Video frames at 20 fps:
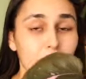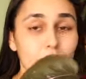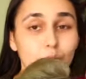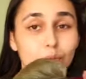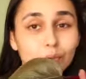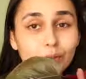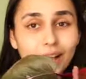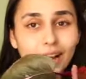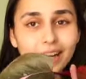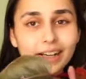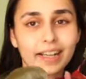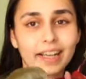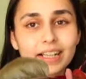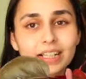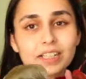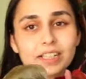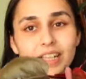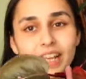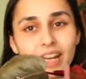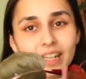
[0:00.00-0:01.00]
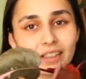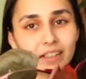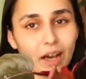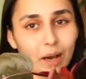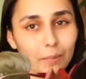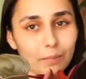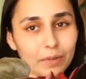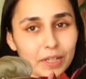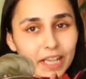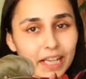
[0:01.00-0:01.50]
do that, I'll share the
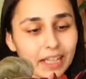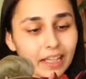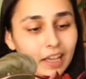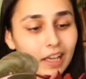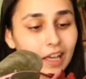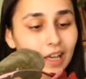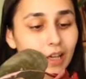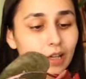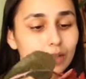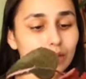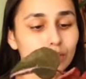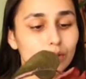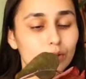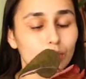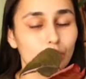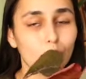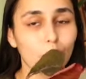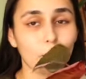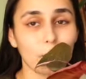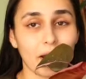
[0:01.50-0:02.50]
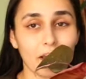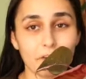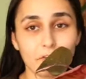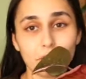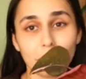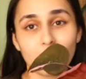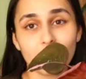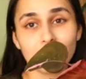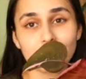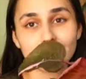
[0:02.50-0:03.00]
update. So by
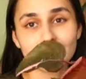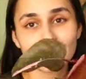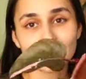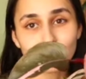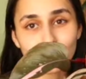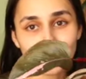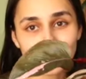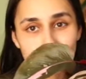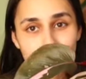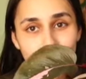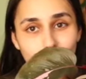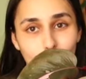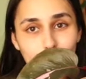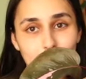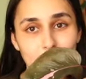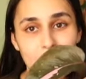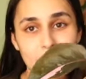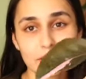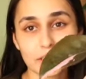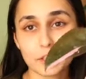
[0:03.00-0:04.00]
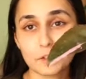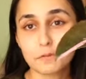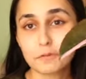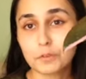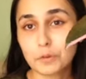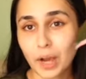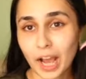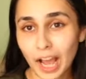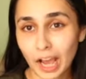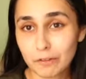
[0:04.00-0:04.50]
far this was the update. If
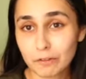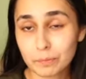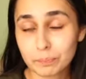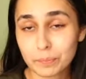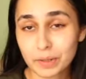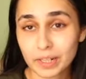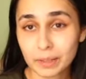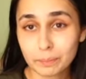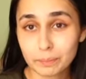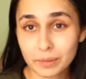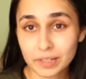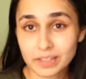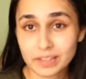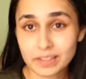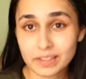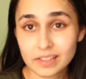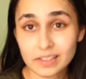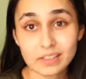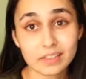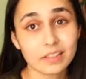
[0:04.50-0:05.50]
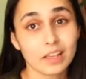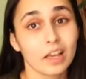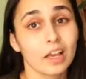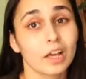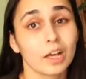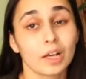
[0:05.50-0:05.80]
you have a pink princess,